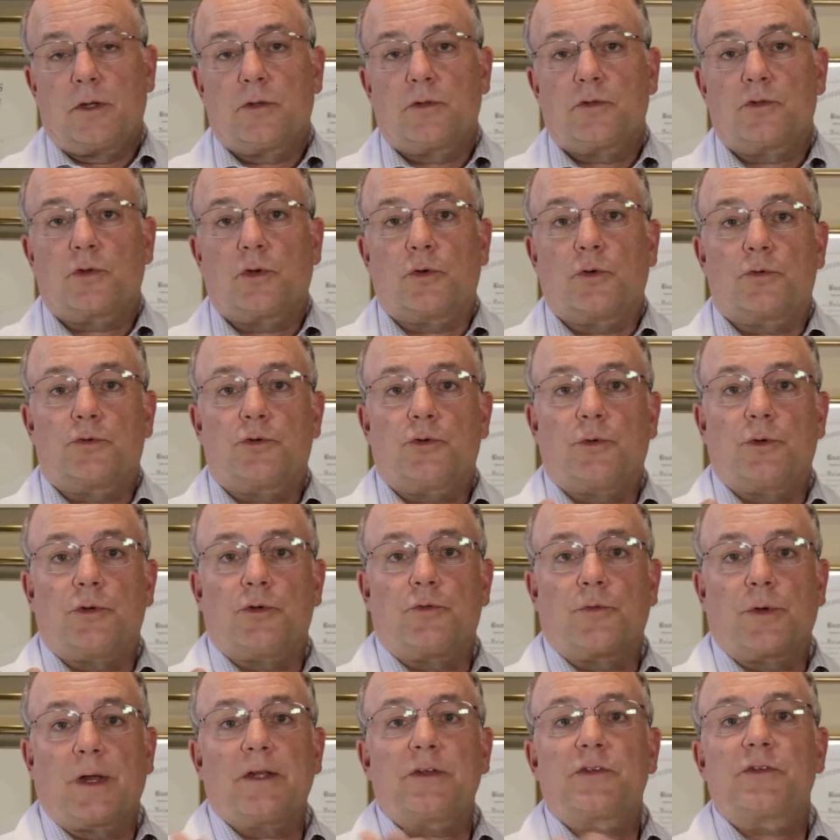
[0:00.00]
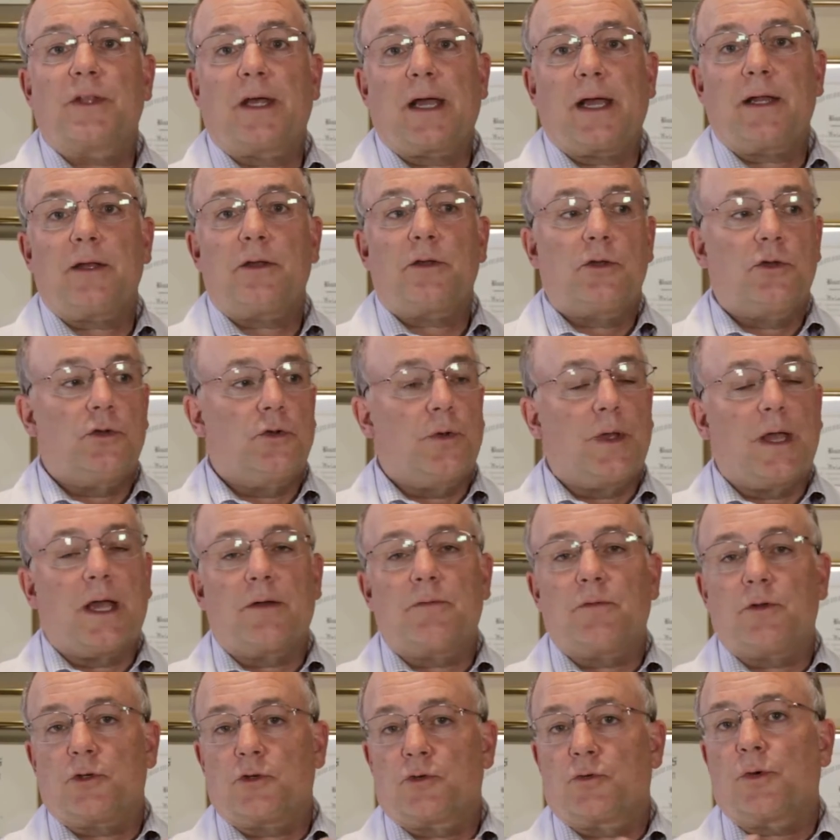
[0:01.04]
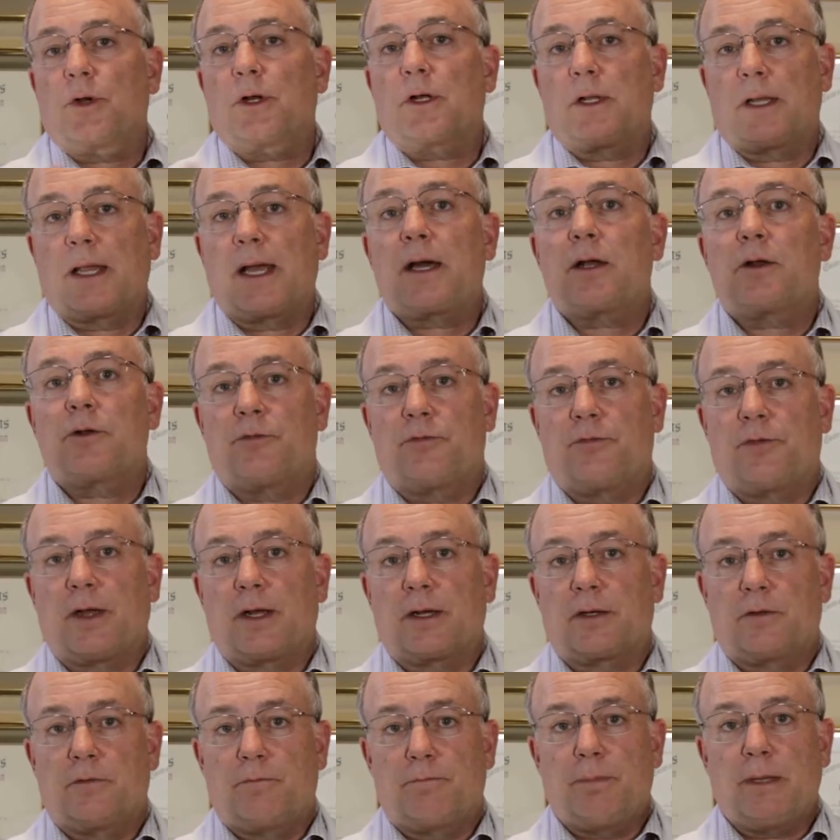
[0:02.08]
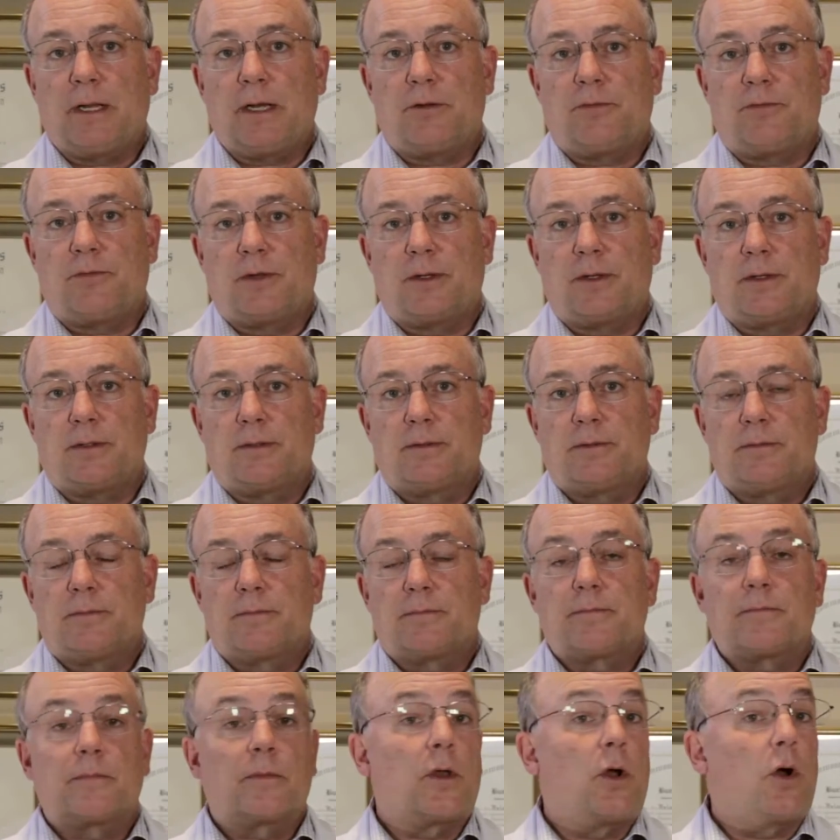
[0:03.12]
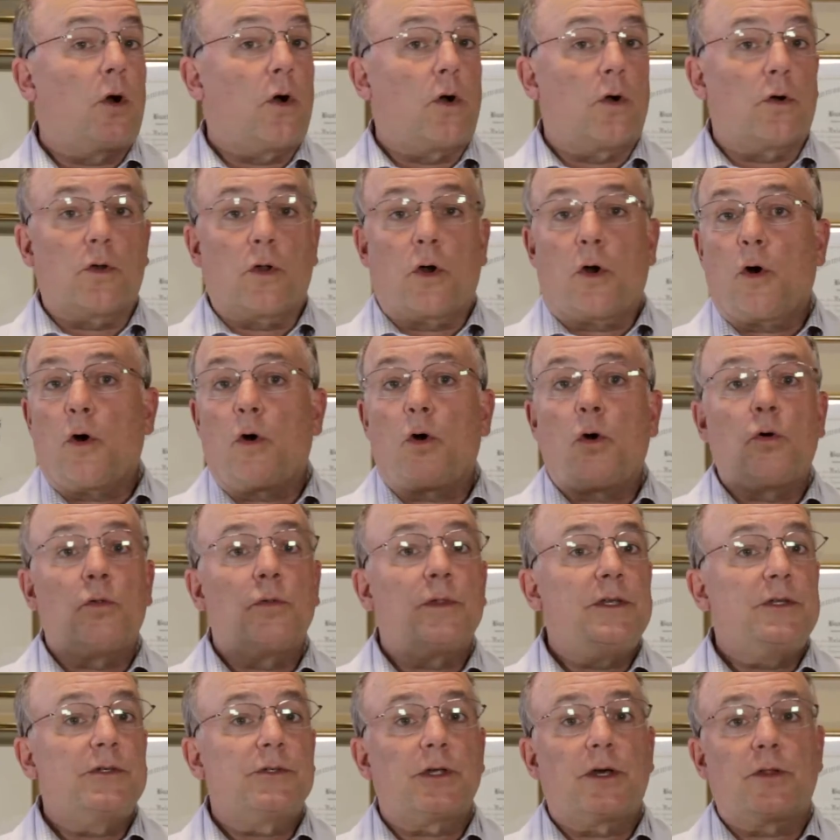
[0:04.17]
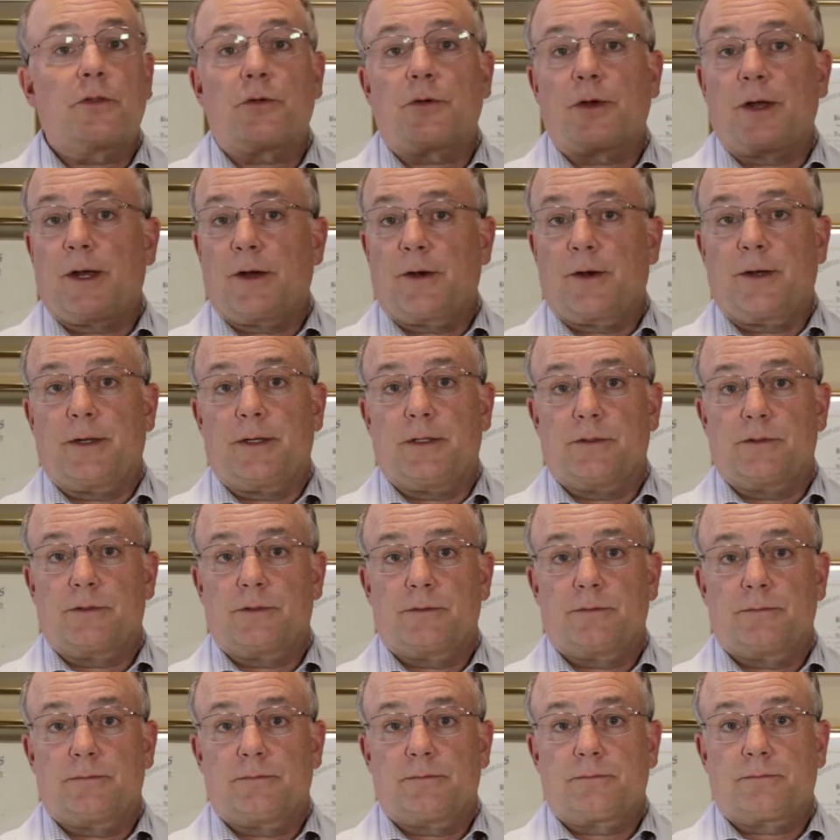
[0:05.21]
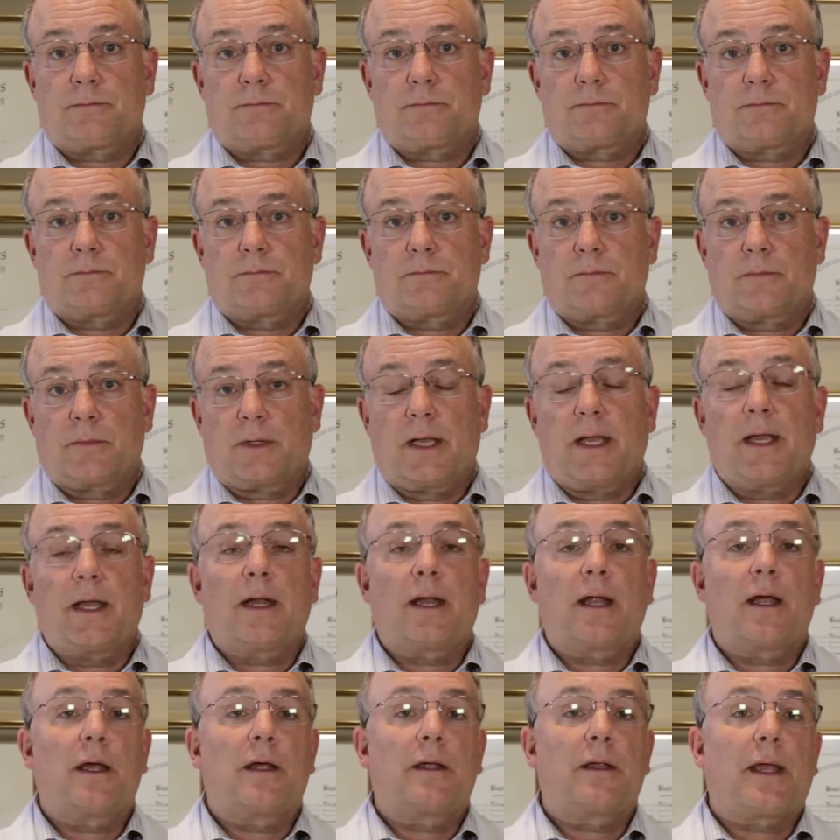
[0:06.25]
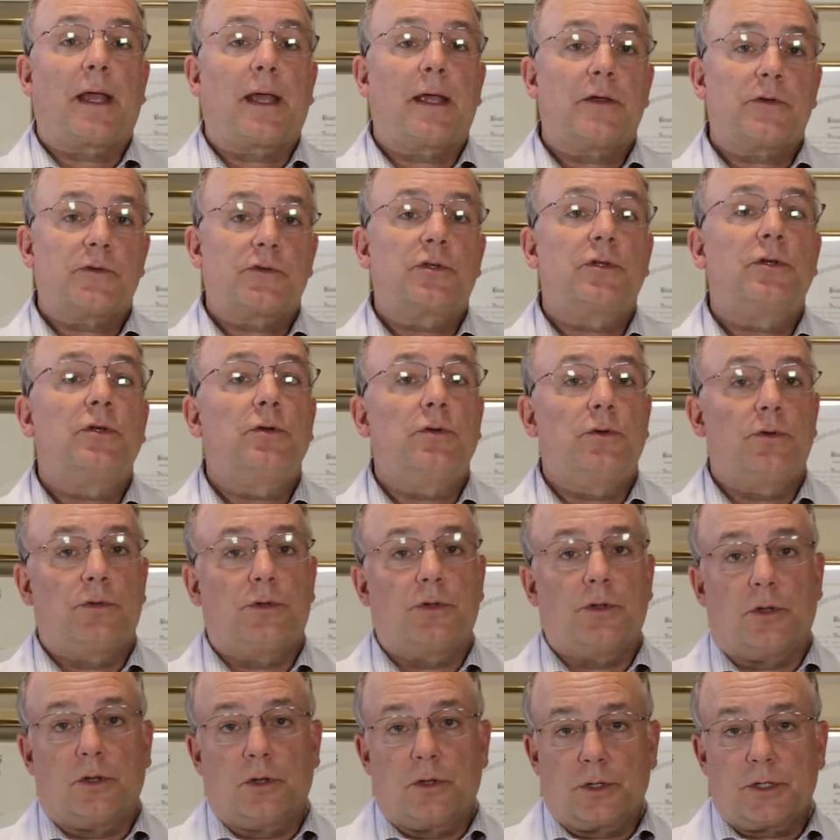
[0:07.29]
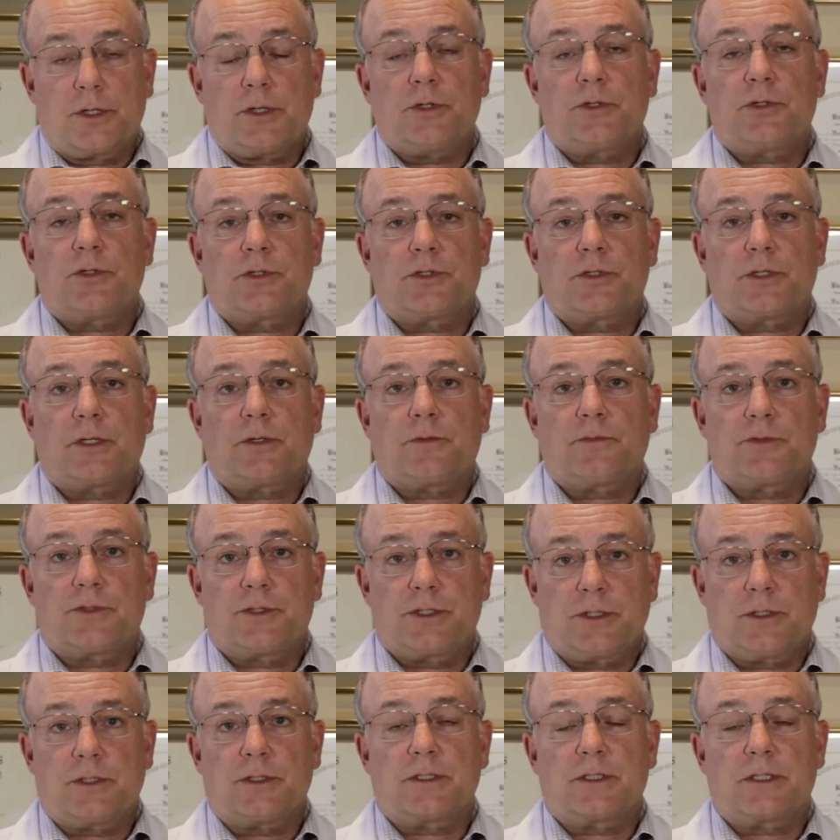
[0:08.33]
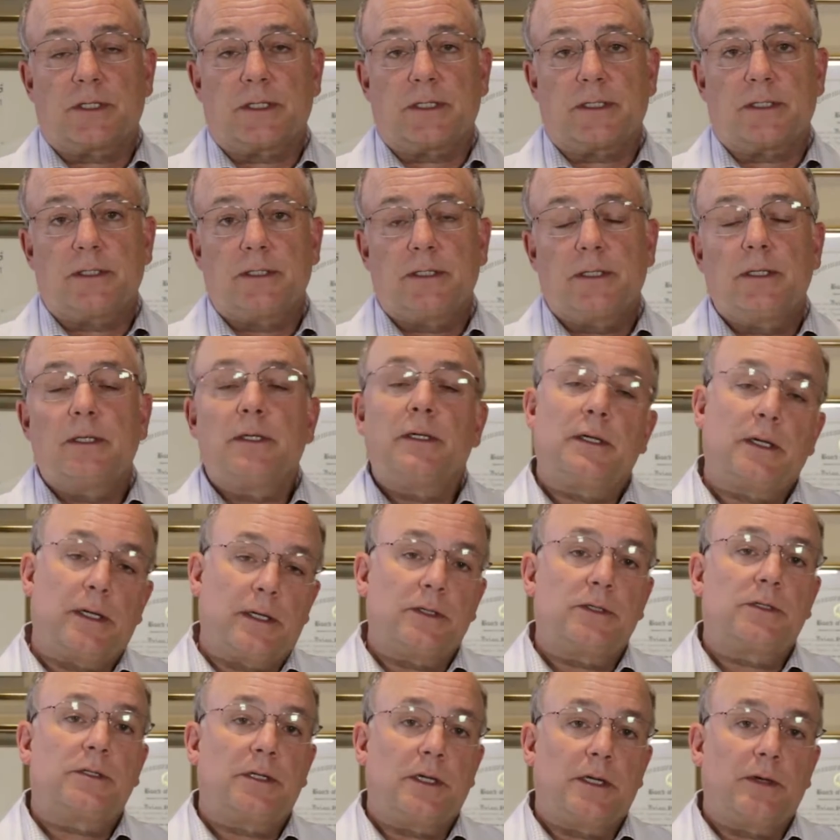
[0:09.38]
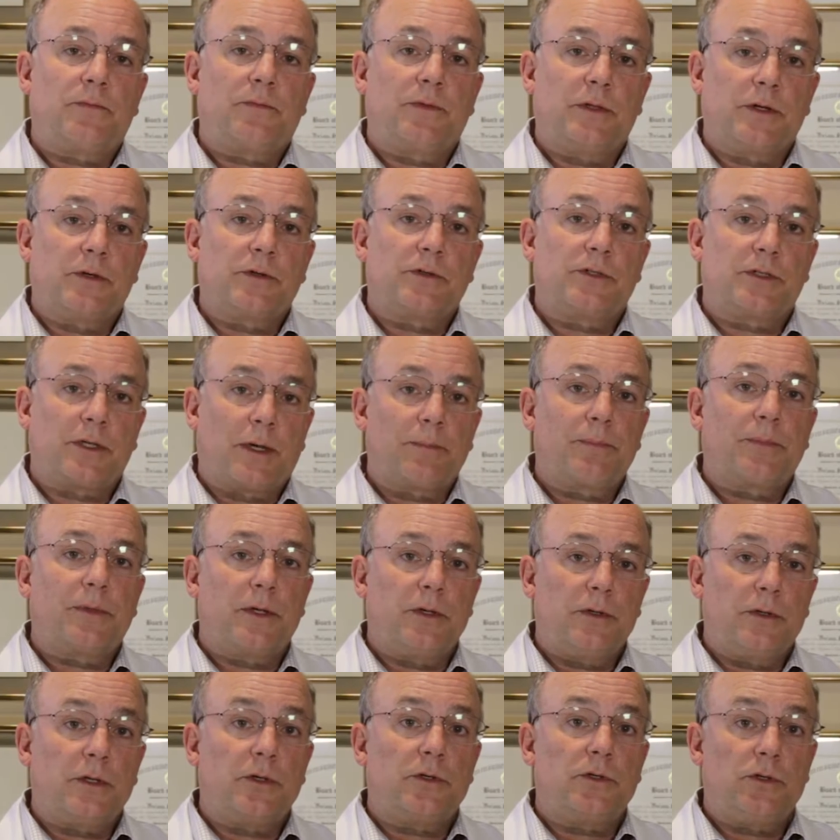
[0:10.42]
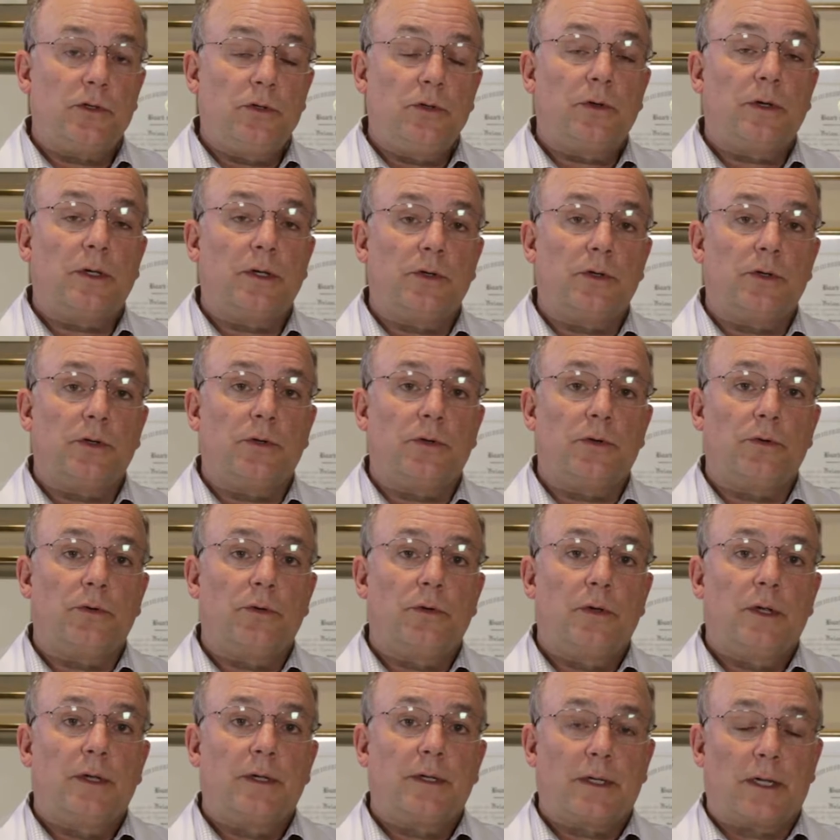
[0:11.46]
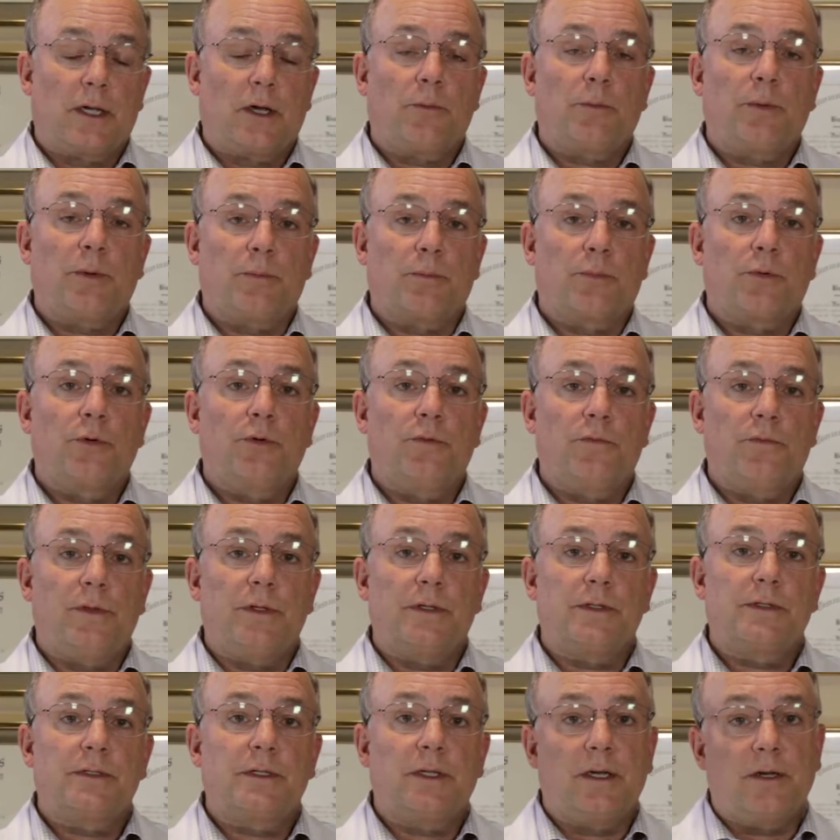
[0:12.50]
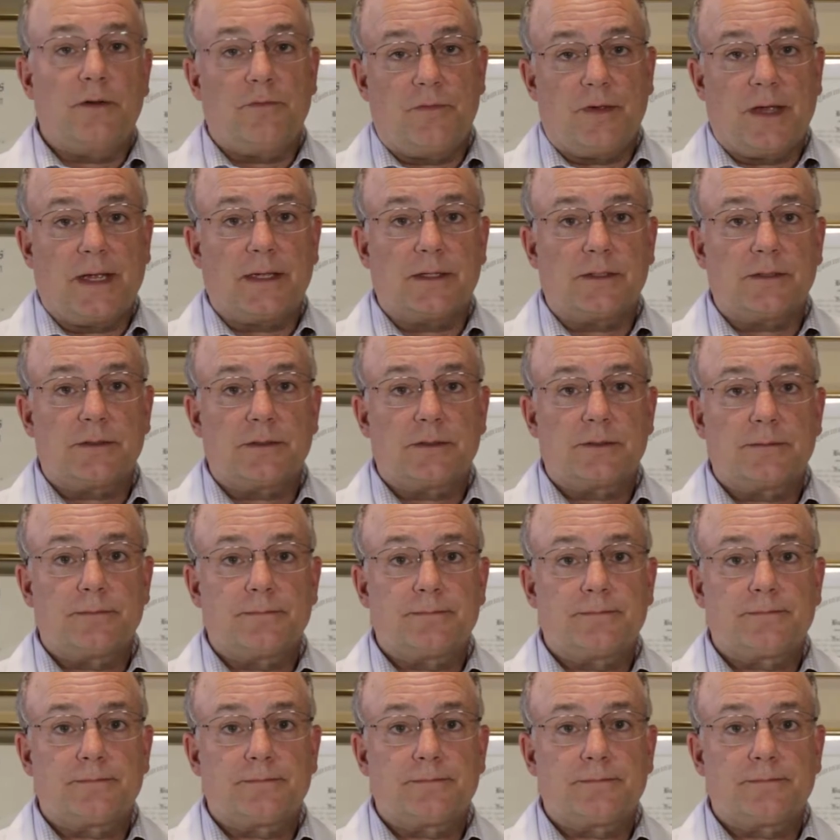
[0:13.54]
So to address that, you have a trickle-out effect of benefit on all these other areas. And I ask you to look at yourself seriously and see if there's something that you can do to help improve this in advance.